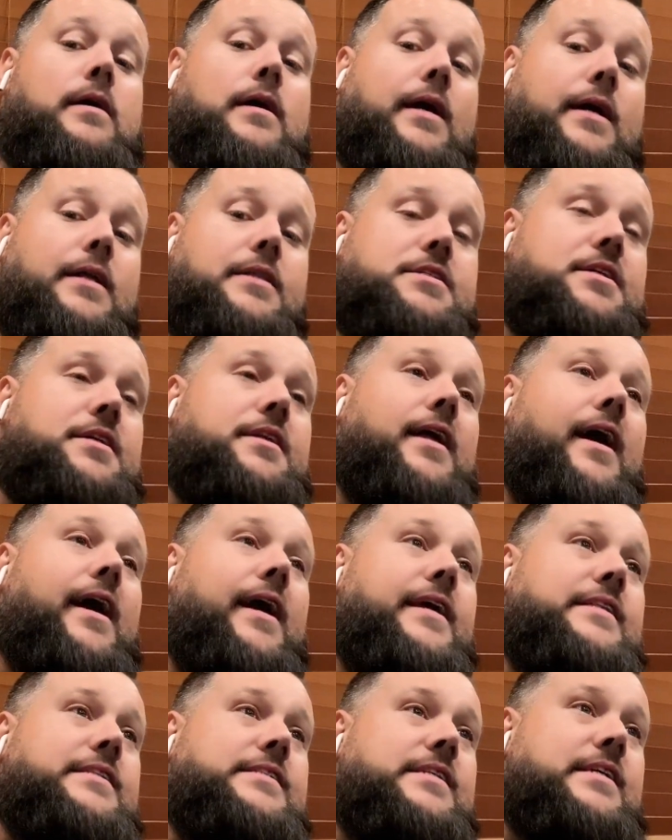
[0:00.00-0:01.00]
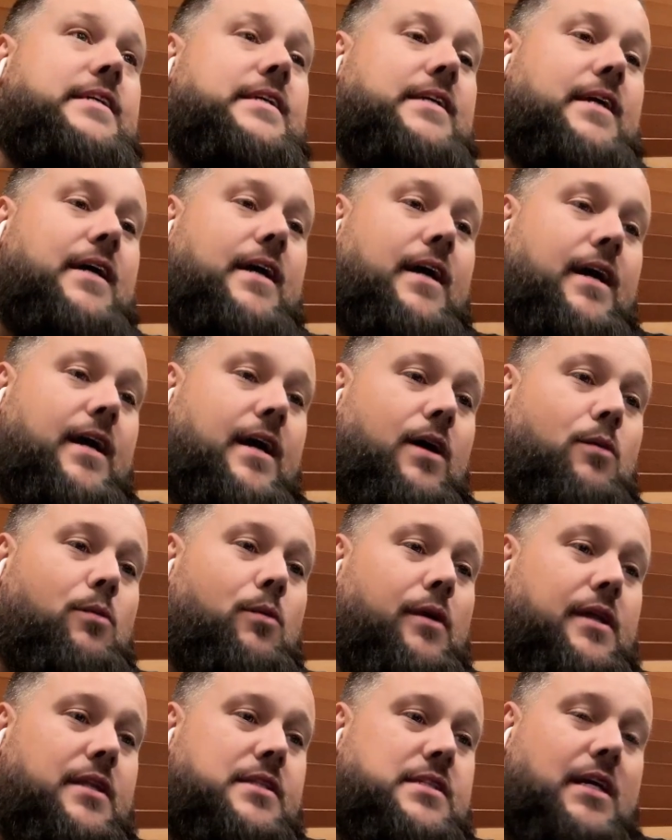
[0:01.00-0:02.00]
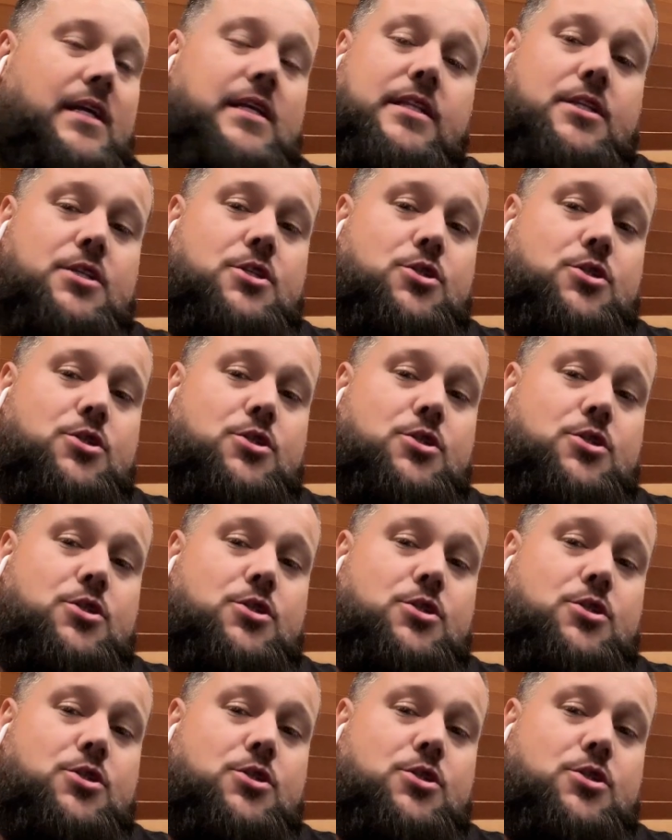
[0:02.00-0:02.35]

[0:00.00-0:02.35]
and tonight I want to tell you the